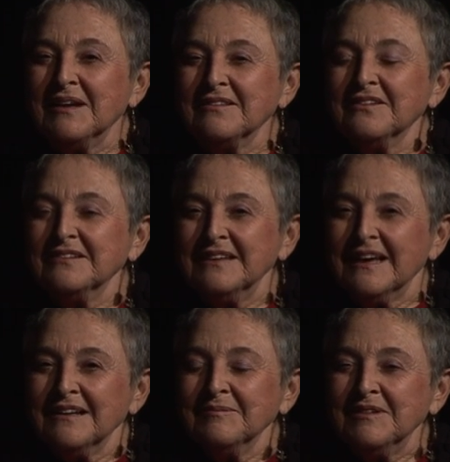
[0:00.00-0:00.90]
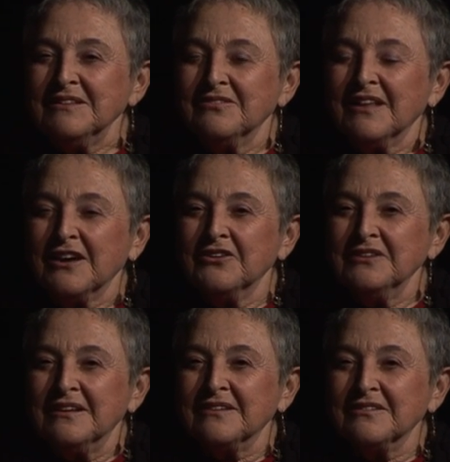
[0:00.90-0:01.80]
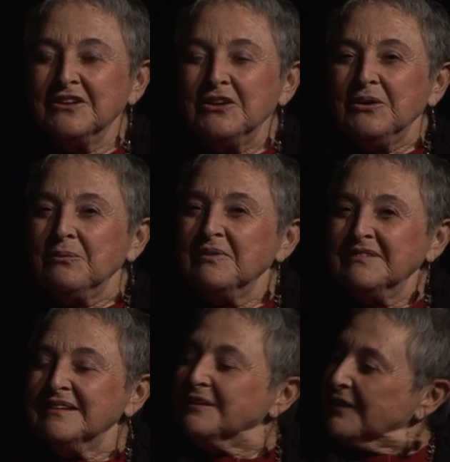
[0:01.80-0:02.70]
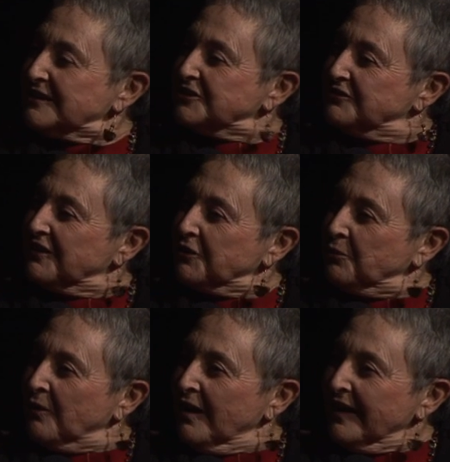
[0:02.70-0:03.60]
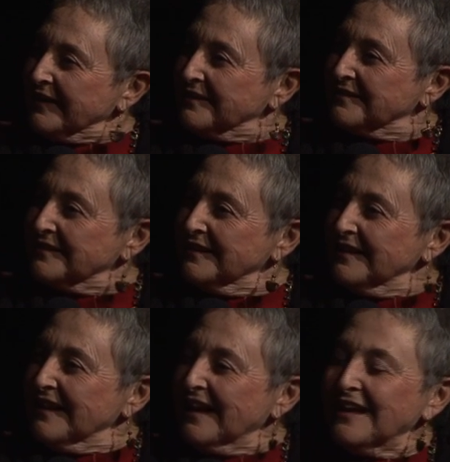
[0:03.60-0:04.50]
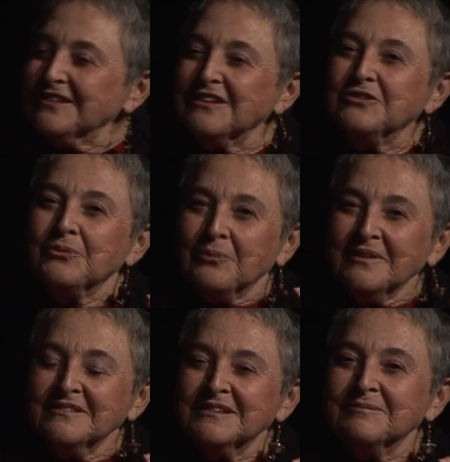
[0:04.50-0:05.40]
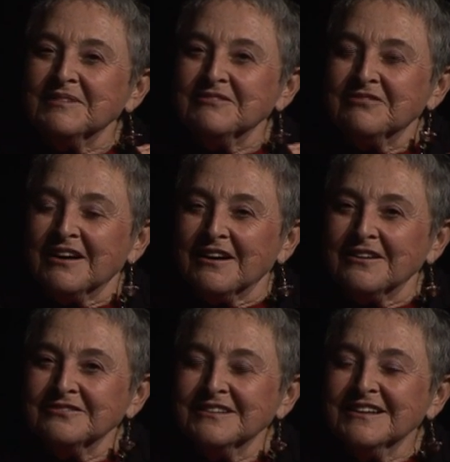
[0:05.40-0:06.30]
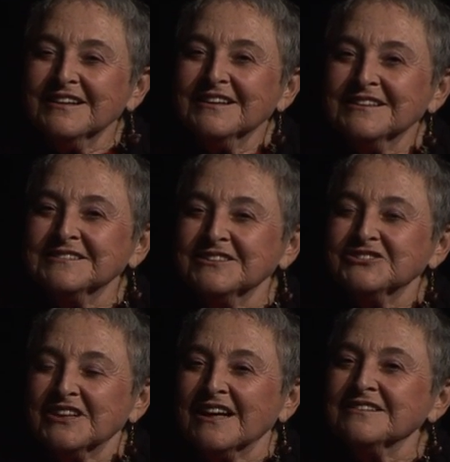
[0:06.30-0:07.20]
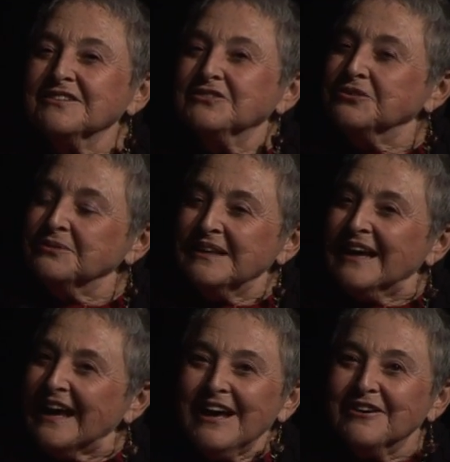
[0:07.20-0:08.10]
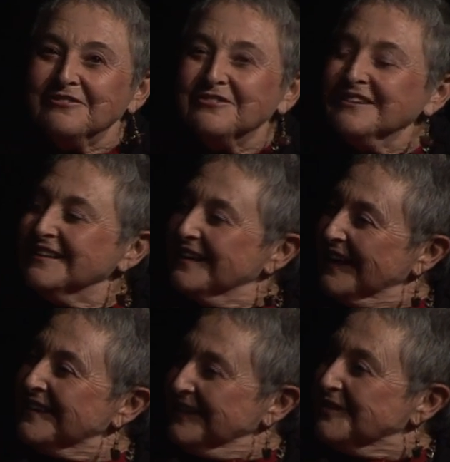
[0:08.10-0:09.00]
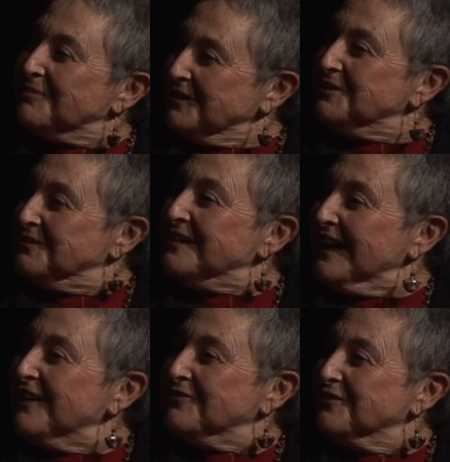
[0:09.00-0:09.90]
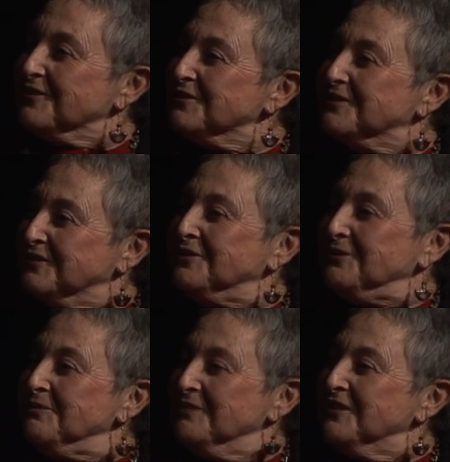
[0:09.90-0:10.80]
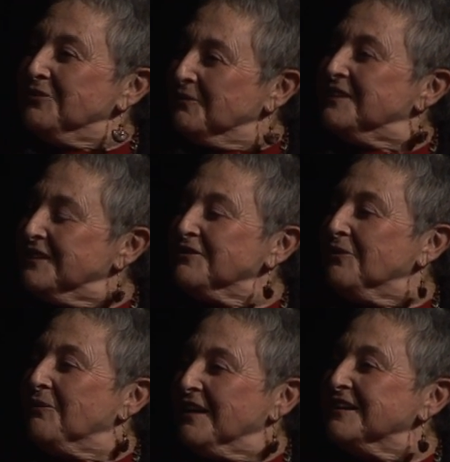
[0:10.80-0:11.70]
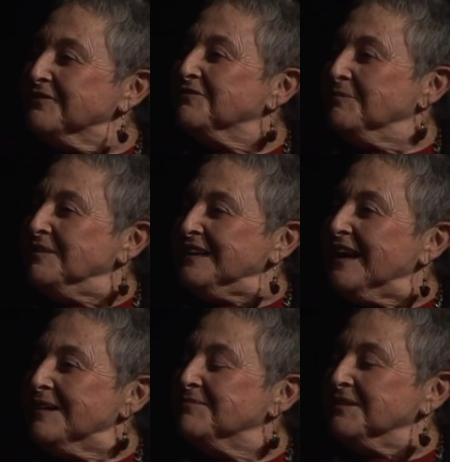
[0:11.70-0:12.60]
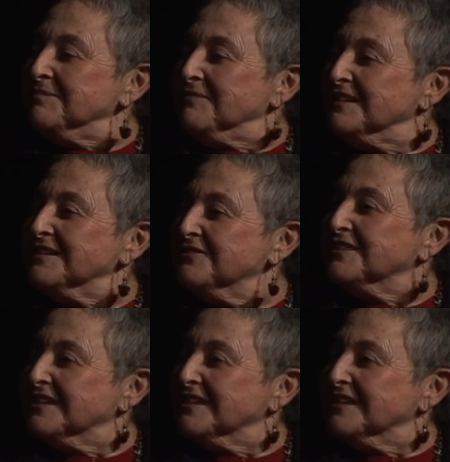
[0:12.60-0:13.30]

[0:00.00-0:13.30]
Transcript: But I thought the element of their goodness was that they were actually very wise, and that the wisdom involved is this child is 2.5. And that's what 2.5-year-olds do when they're awakened from a nap in the middle